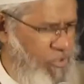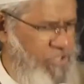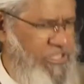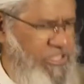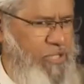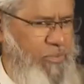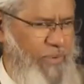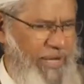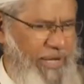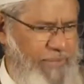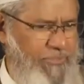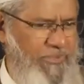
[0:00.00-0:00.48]
more
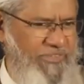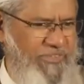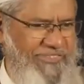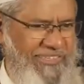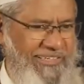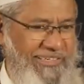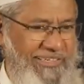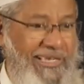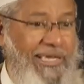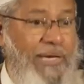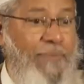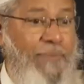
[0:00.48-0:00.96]
than
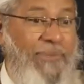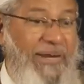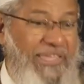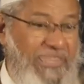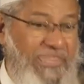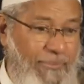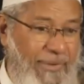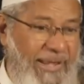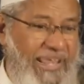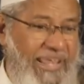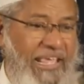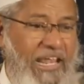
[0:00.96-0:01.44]
20%. But in
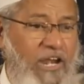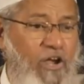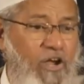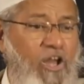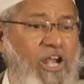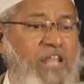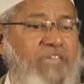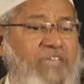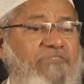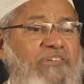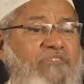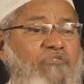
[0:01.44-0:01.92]
the medical
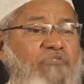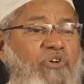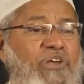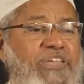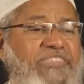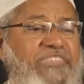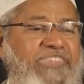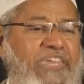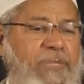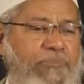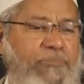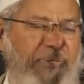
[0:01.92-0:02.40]
college, we were
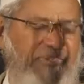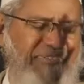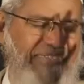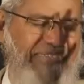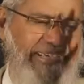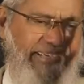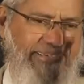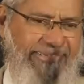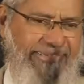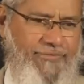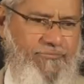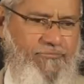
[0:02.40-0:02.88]
only
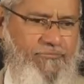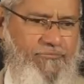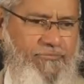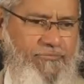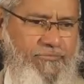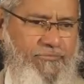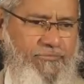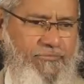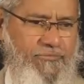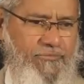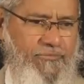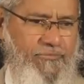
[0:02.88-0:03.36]
3%.
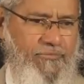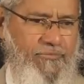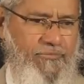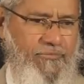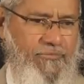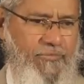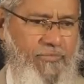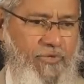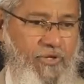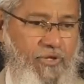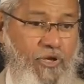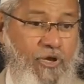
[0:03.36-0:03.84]

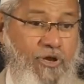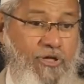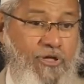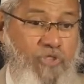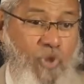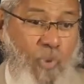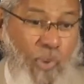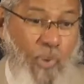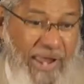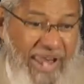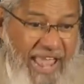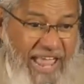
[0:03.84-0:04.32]

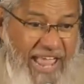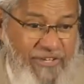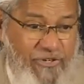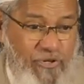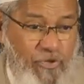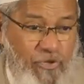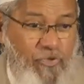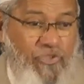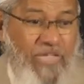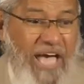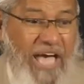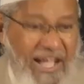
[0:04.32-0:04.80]
So when I asked
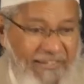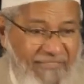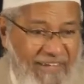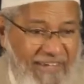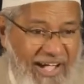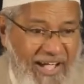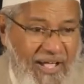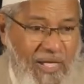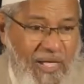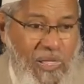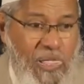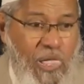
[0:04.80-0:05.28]
to do
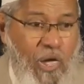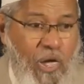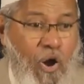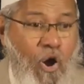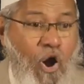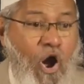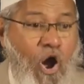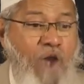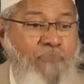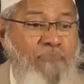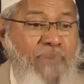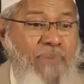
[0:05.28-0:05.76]
dawah,
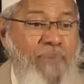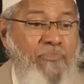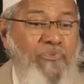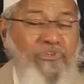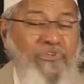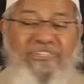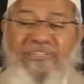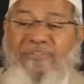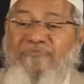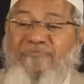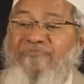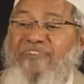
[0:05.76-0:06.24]
all my
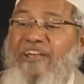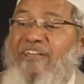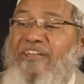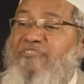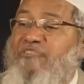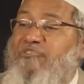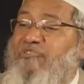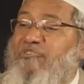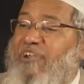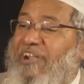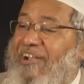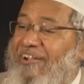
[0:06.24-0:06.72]
Muslim friends
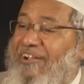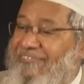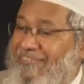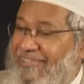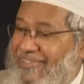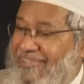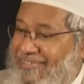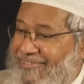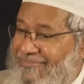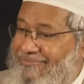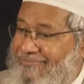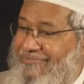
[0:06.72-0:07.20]
used to run
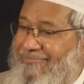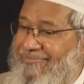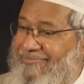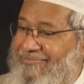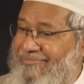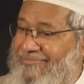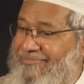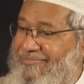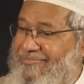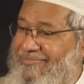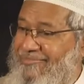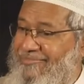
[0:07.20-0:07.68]
away.
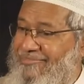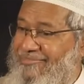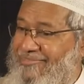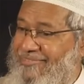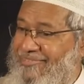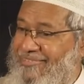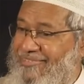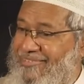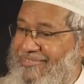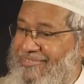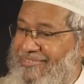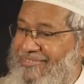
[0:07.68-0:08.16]

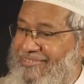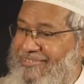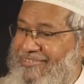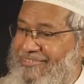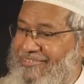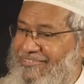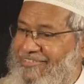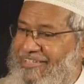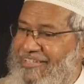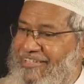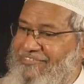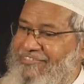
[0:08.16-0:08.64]

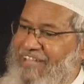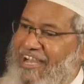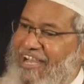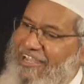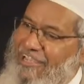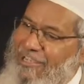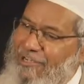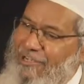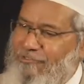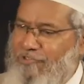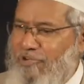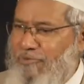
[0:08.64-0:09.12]
Saying,
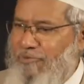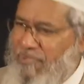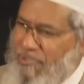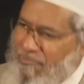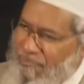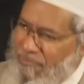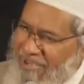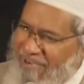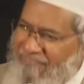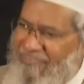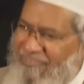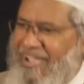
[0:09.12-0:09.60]
Zakir toh abhi
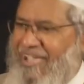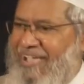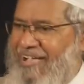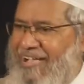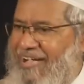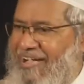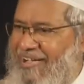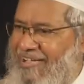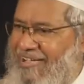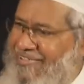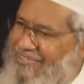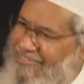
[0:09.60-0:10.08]

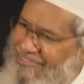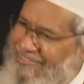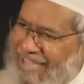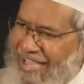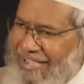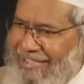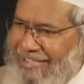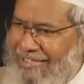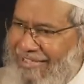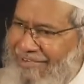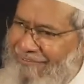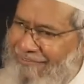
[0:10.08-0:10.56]
marwayenga.
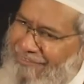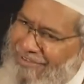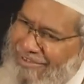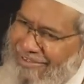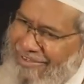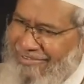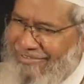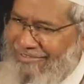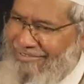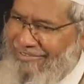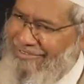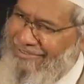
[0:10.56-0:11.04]
Zakir
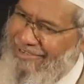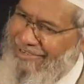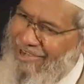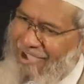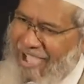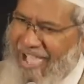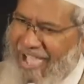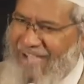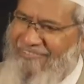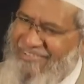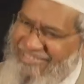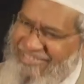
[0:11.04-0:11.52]
will now
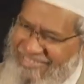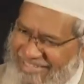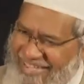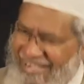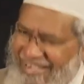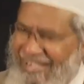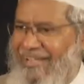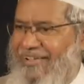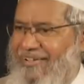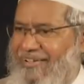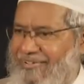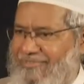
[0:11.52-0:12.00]
have us
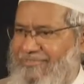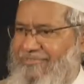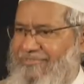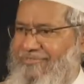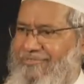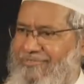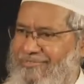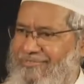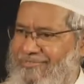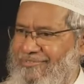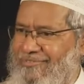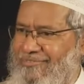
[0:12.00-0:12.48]
killed.
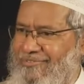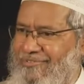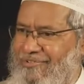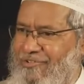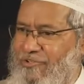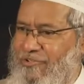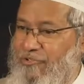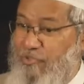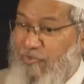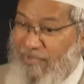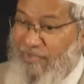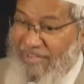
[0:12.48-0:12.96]

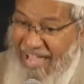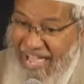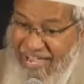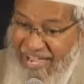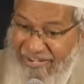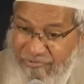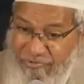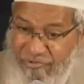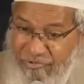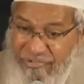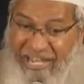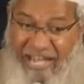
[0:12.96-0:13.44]
So when I
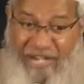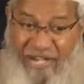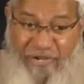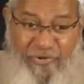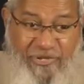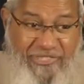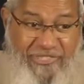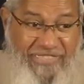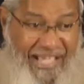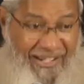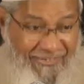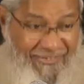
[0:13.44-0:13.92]
asked to start
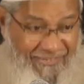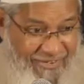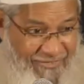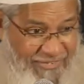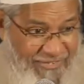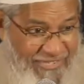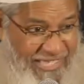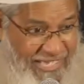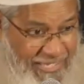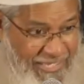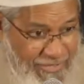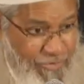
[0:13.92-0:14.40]
doing dawah
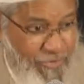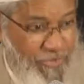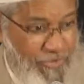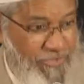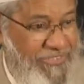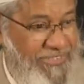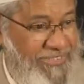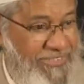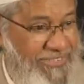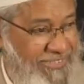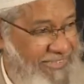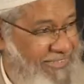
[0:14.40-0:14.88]
with the
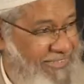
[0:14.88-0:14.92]
Hindus,